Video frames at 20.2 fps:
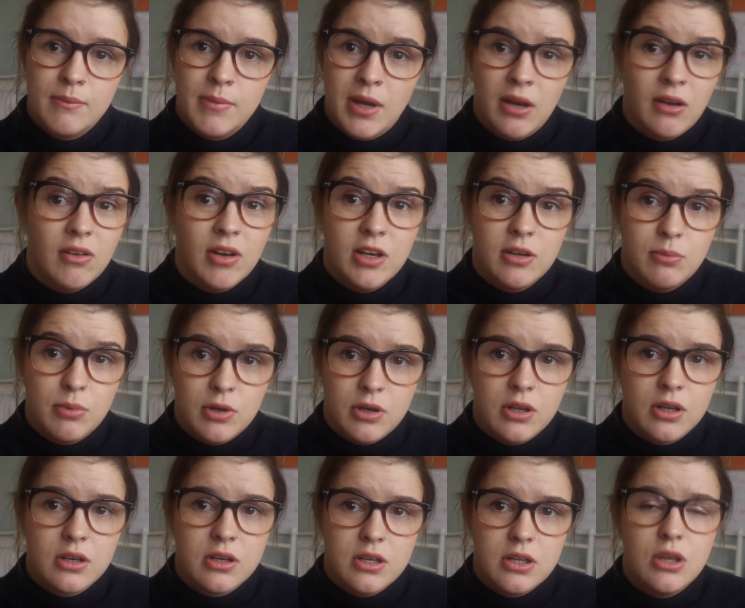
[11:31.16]
period
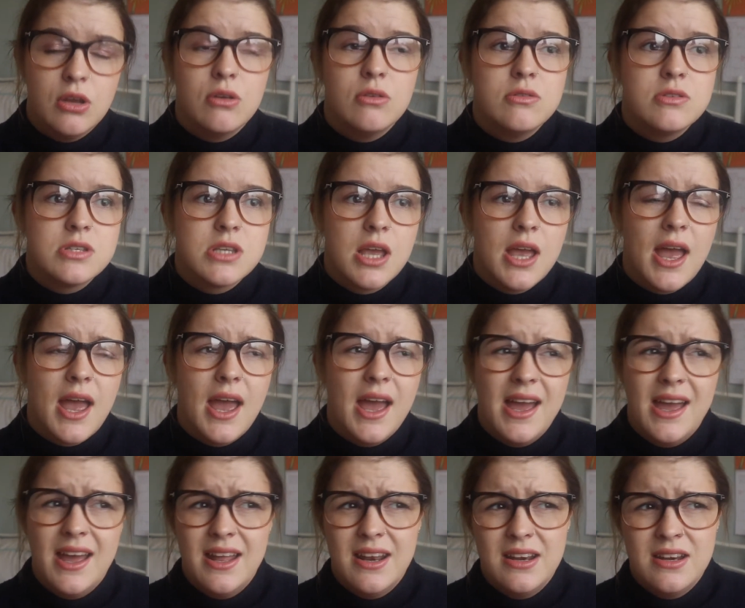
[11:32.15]
product to use,
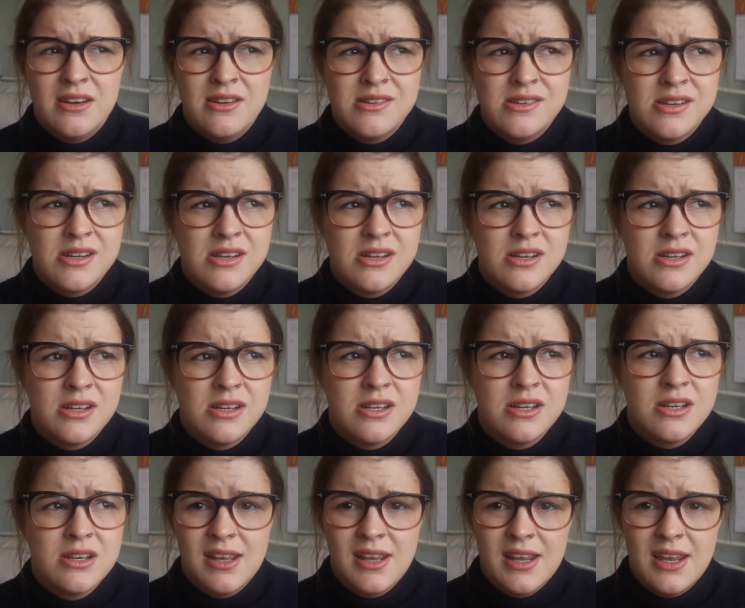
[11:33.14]
and
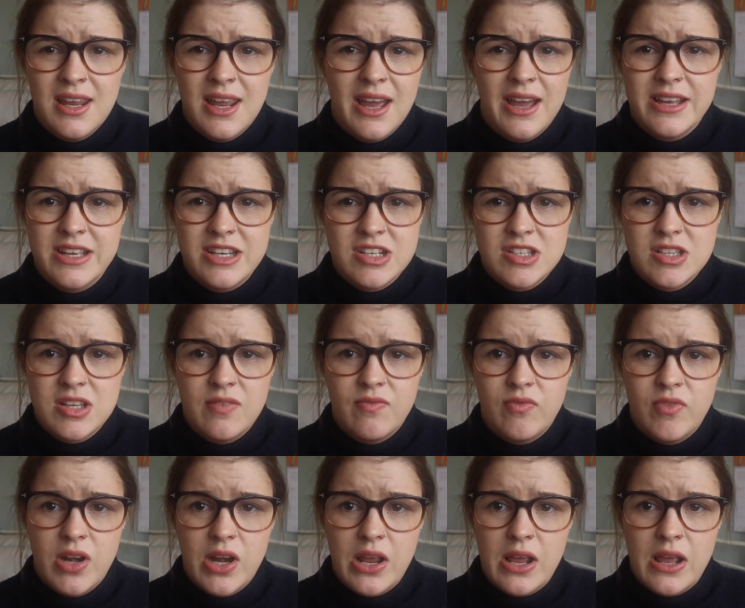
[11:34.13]
yeah, I just
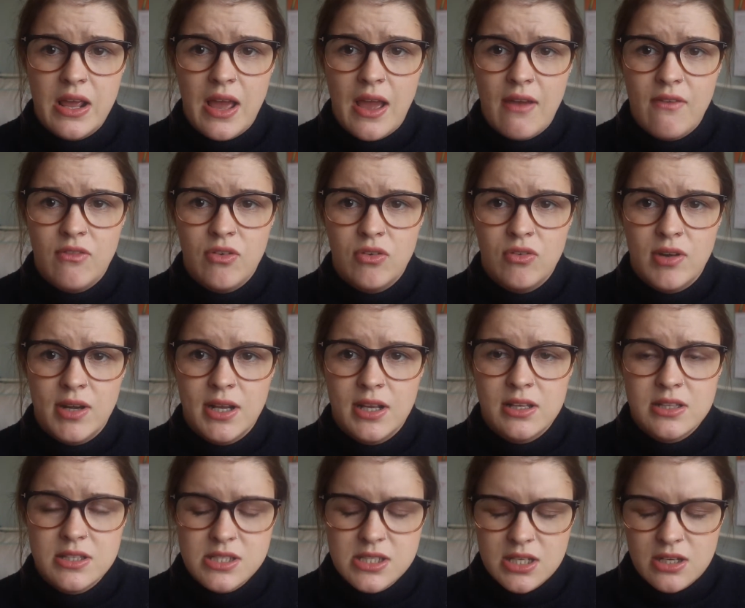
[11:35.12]
didn't really ever really
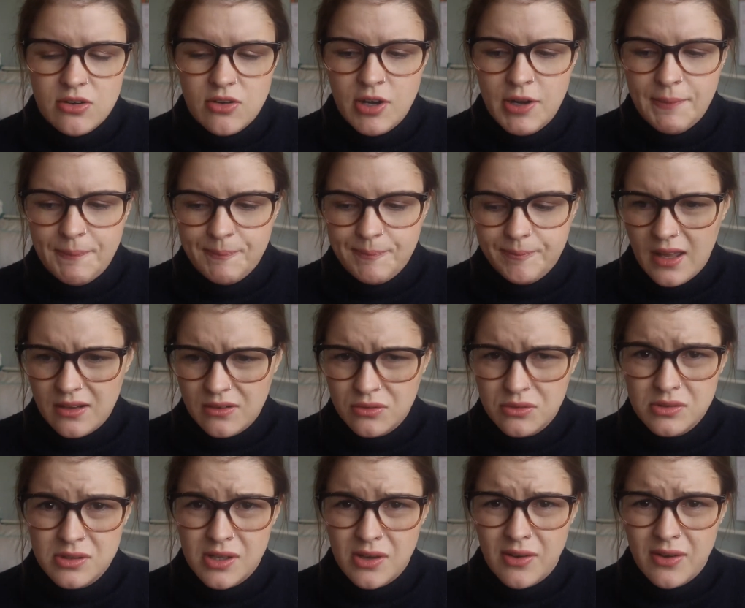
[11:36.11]
consider it. And
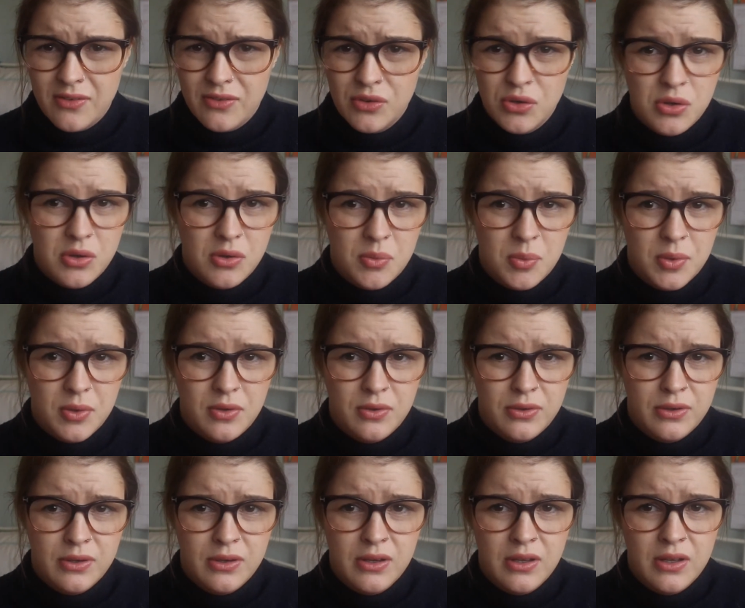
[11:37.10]
also I thought it would
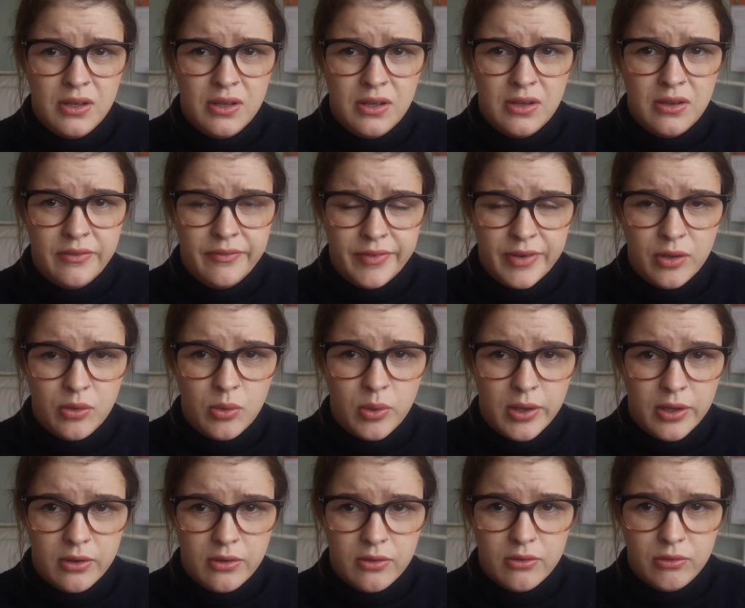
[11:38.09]
feel
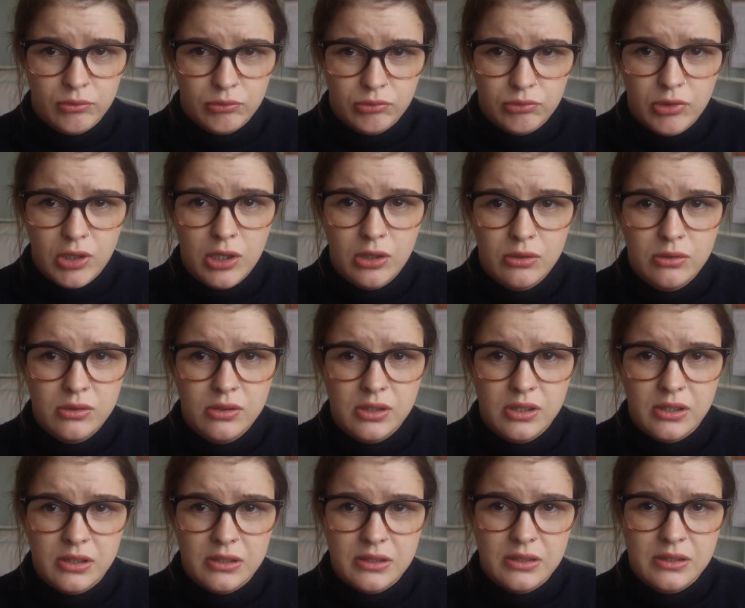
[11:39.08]
quite gross
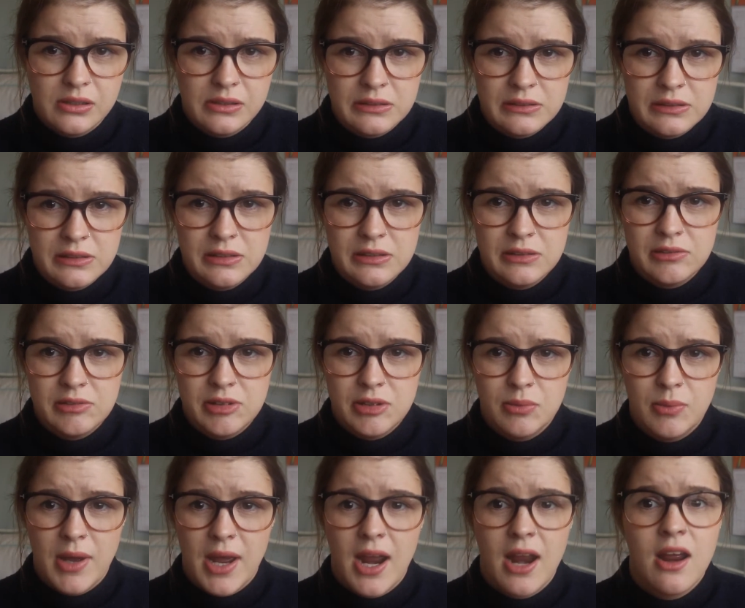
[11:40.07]
and ill to
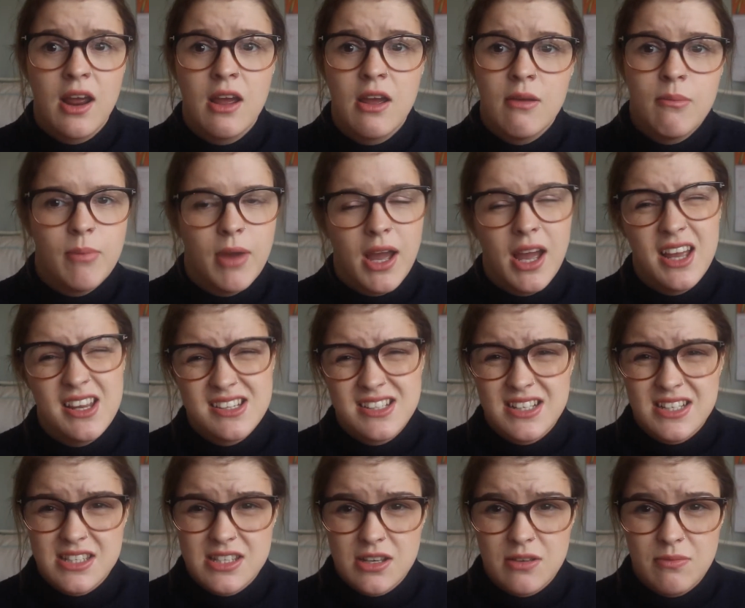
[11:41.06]
wear, but
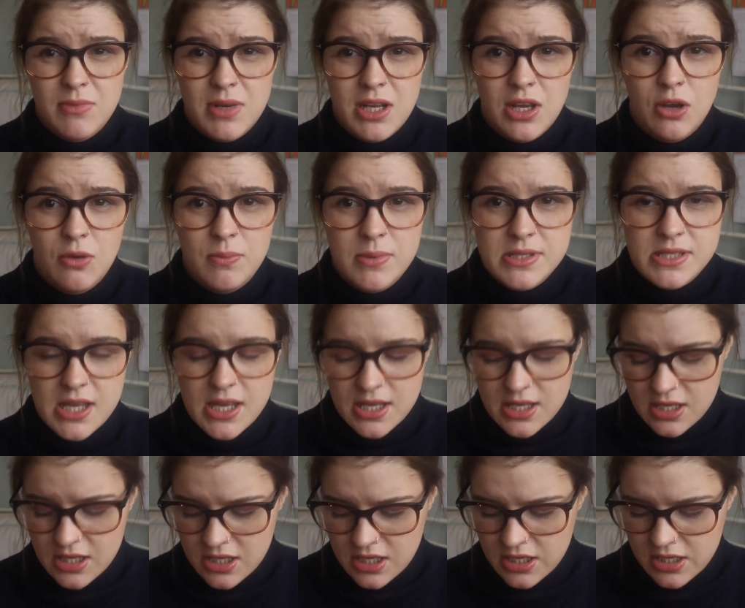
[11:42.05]
actually it's the complete opposite.
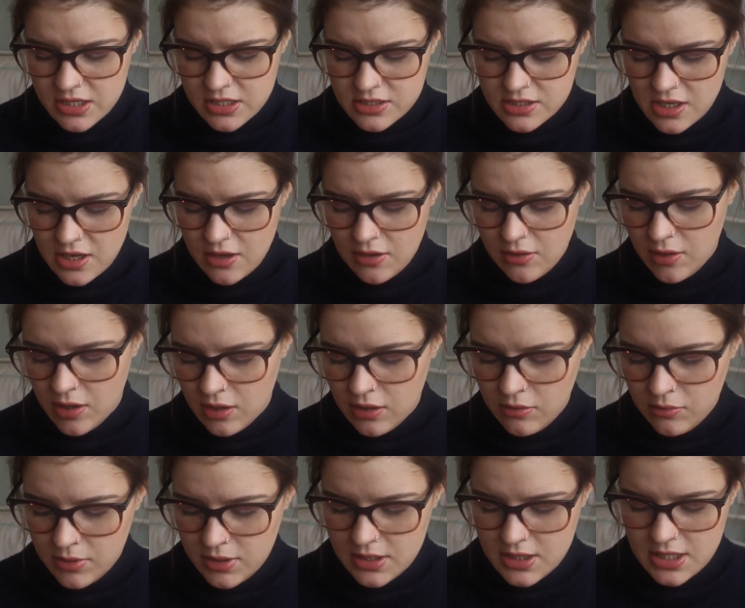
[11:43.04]
So I
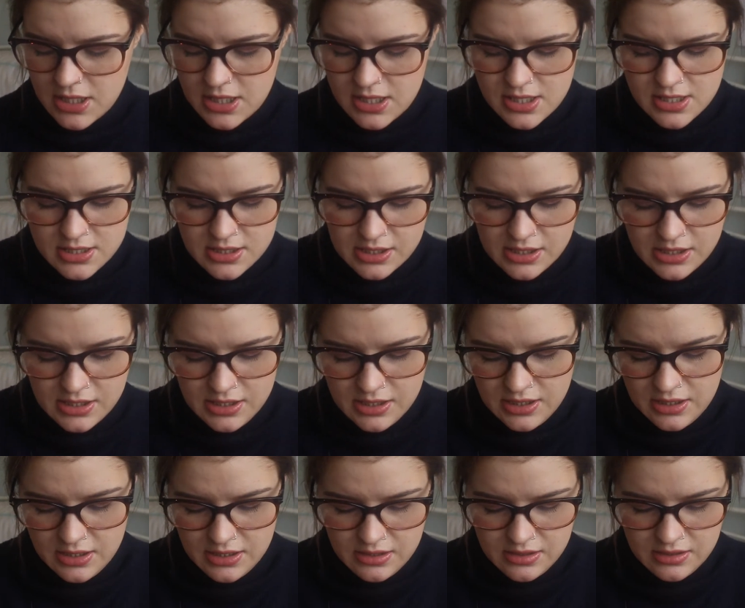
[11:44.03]
got one of these,
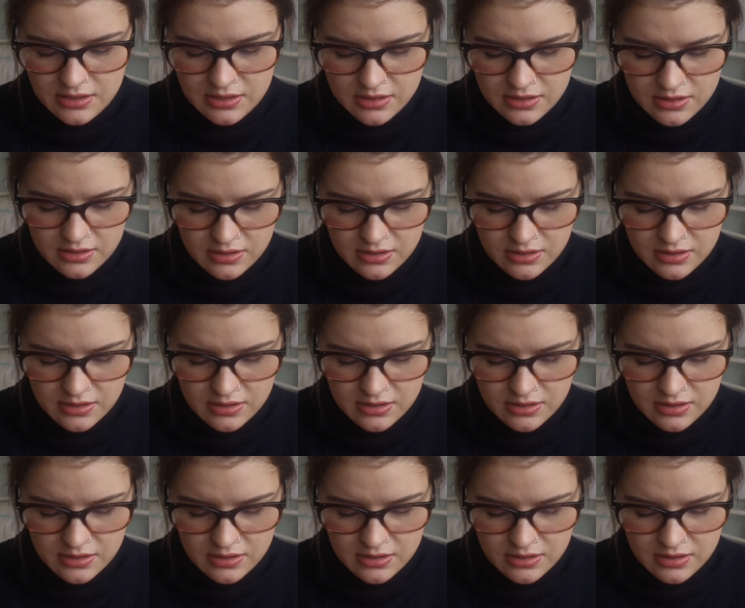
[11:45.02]
and